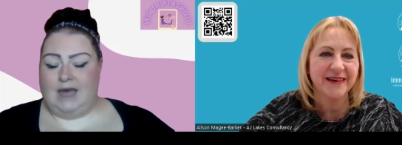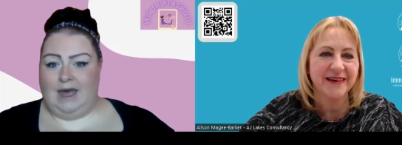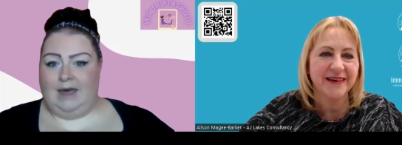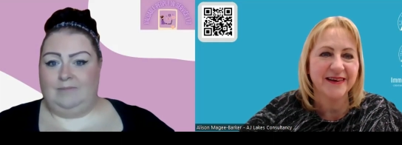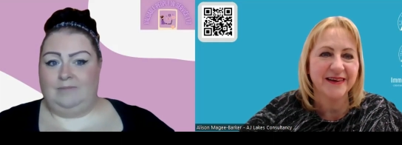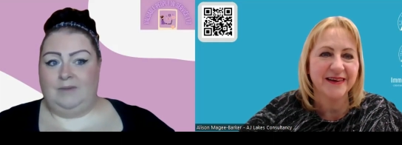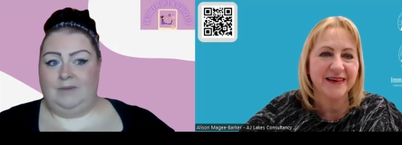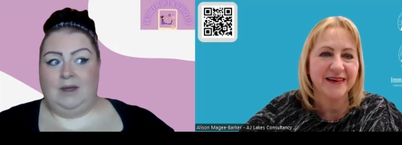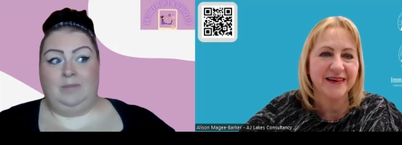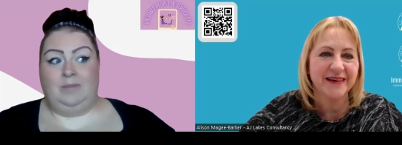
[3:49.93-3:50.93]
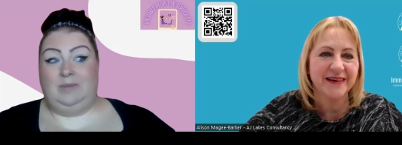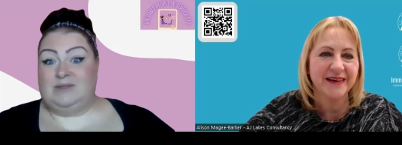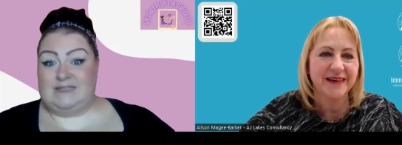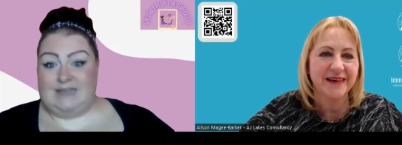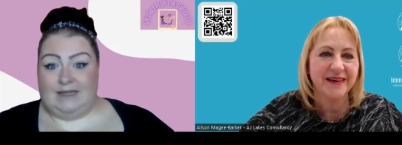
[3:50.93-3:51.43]
Speaker 1: um, people's
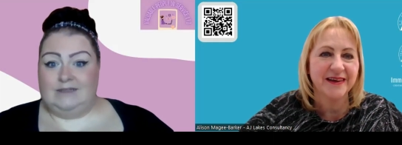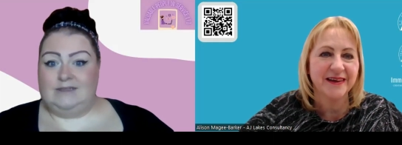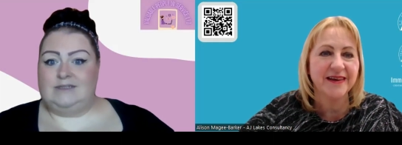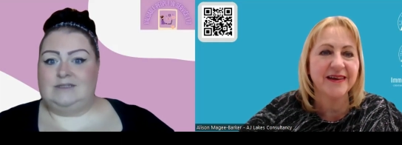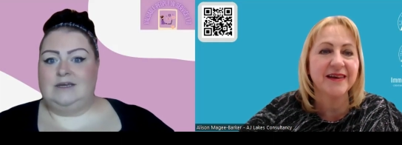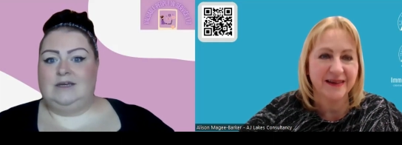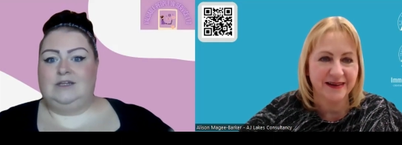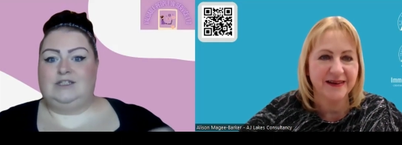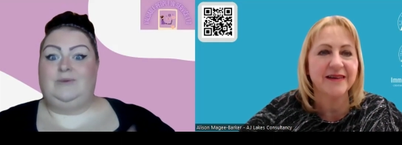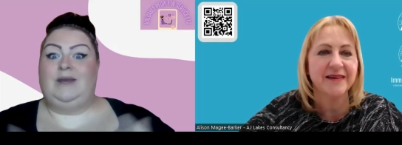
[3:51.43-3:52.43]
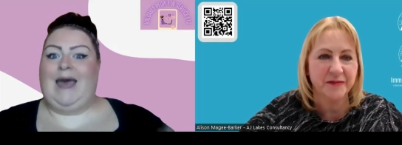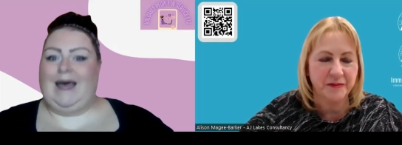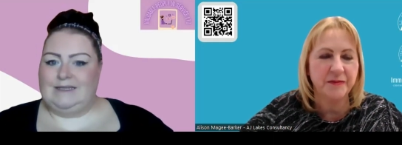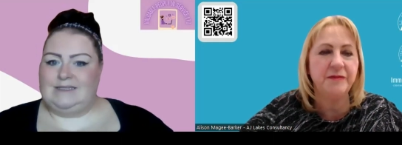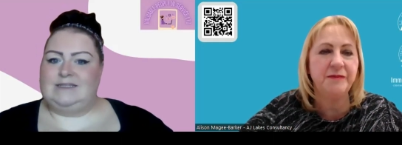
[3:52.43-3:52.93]
skills to
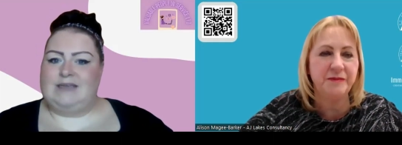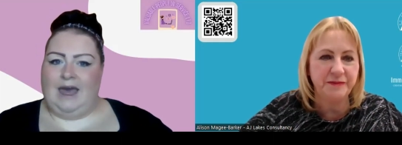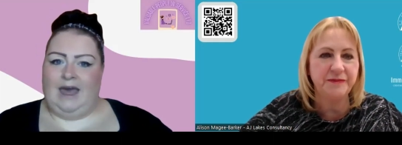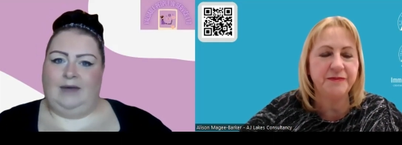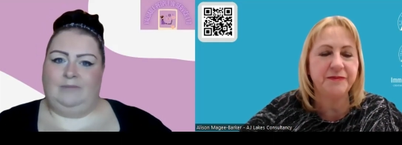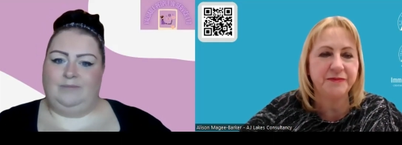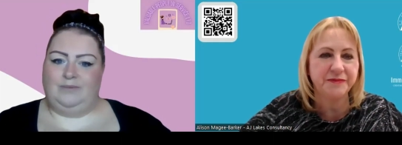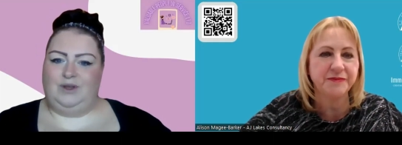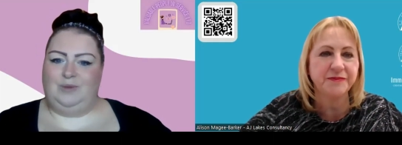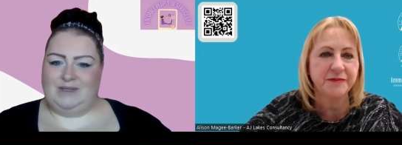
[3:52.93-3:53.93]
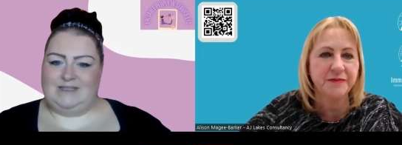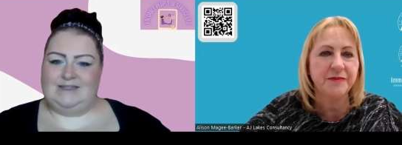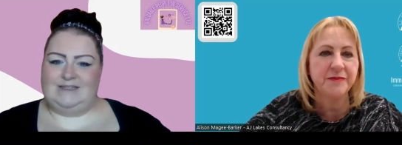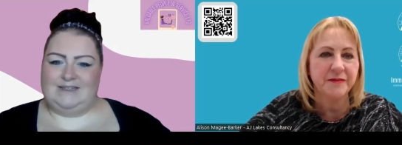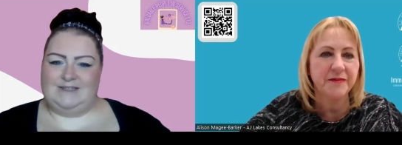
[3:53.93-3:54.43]
enhance um, your
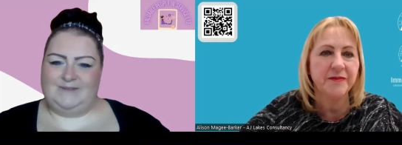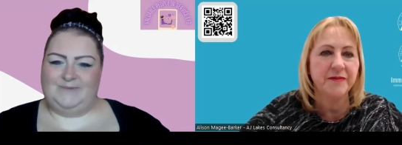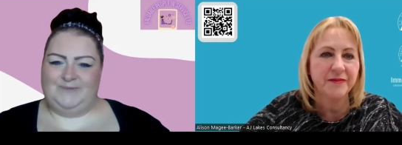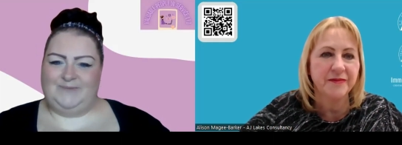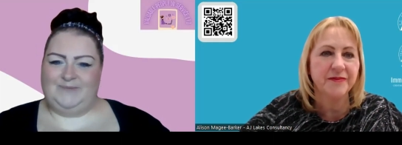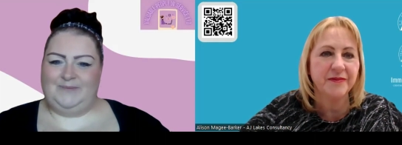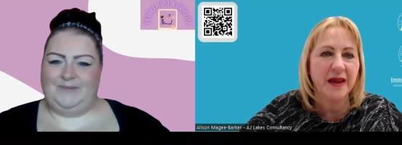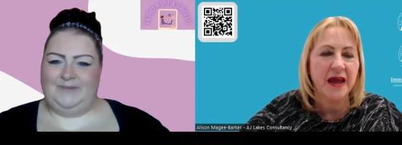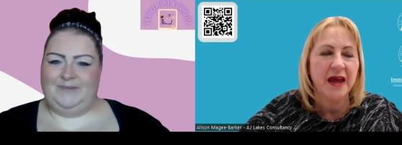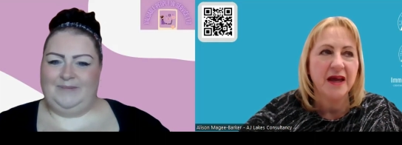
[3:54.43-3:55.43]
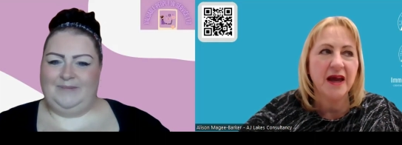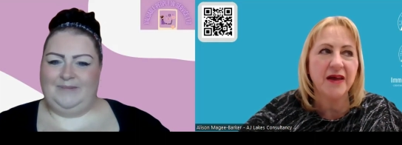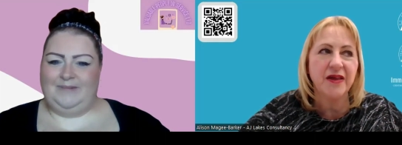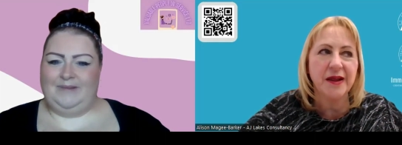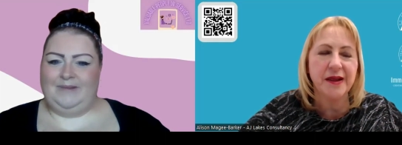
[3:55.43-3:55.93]
businesses.
Speaker 2: Yeah,
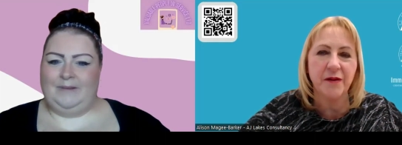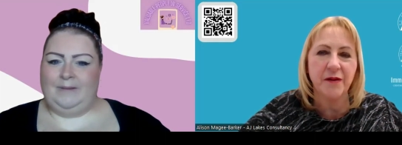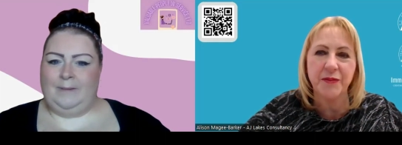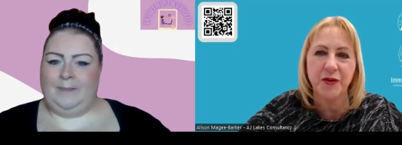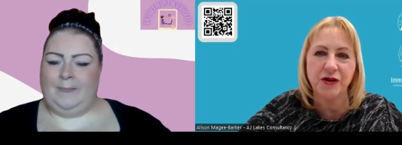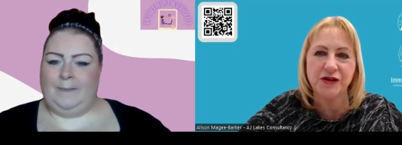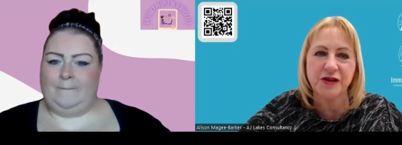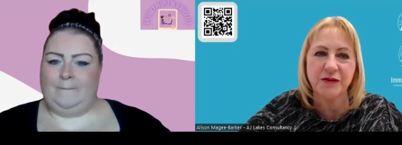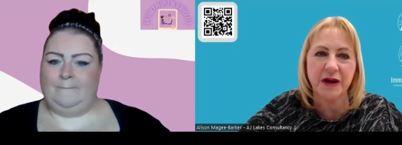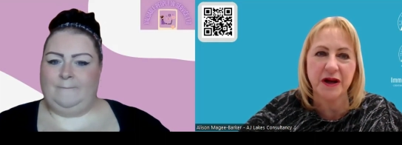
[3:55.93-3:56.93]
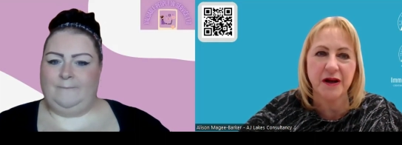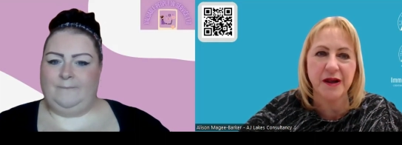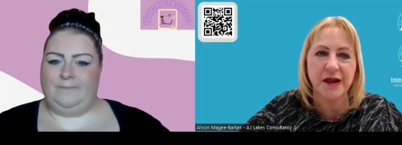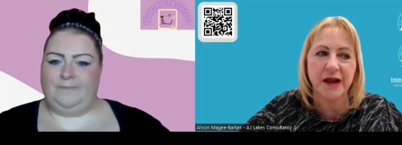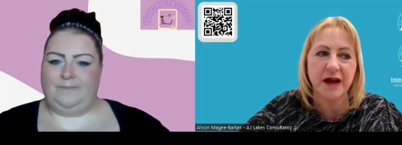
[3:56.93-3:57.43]
and that's so important
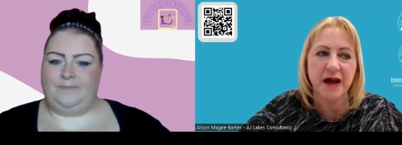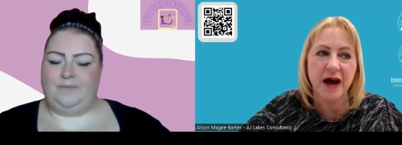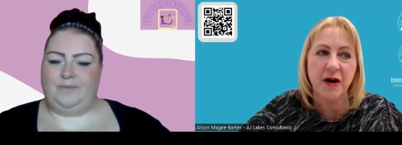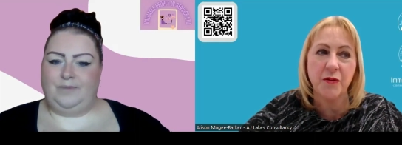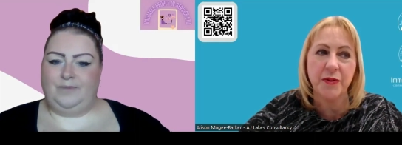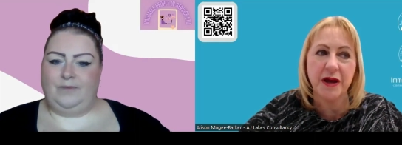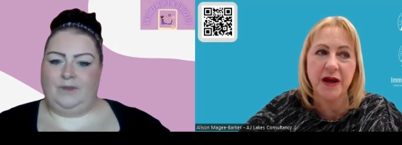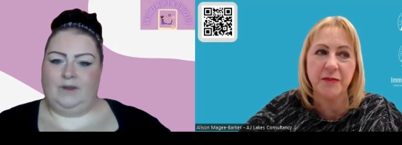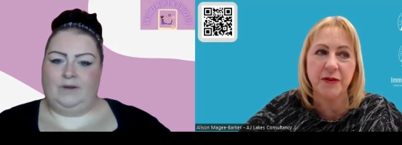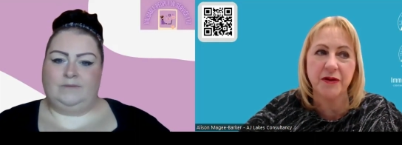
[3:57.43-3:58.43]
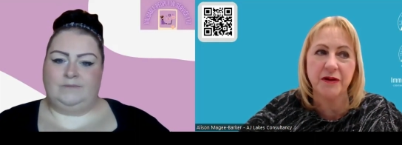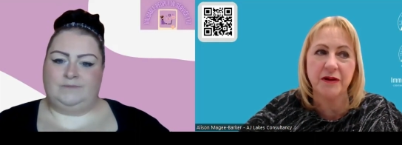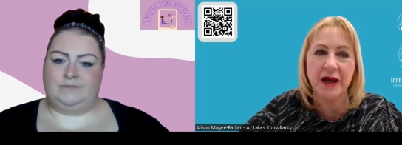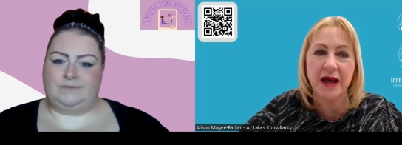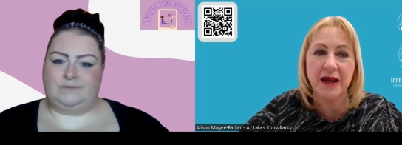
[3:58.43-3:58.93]
because our
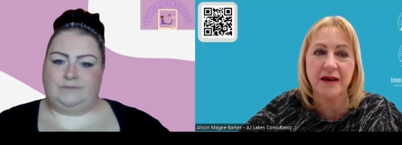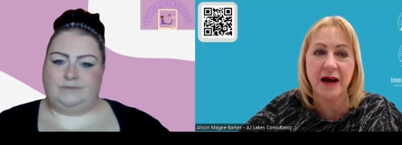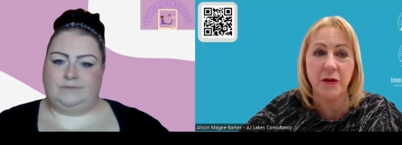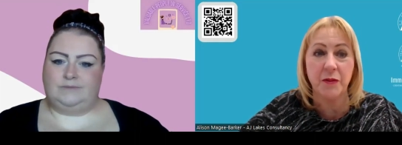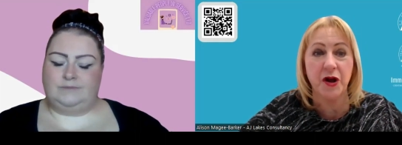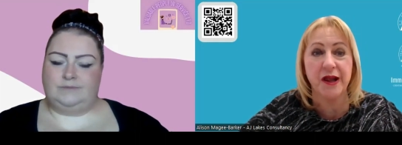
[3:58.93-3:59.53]
people in our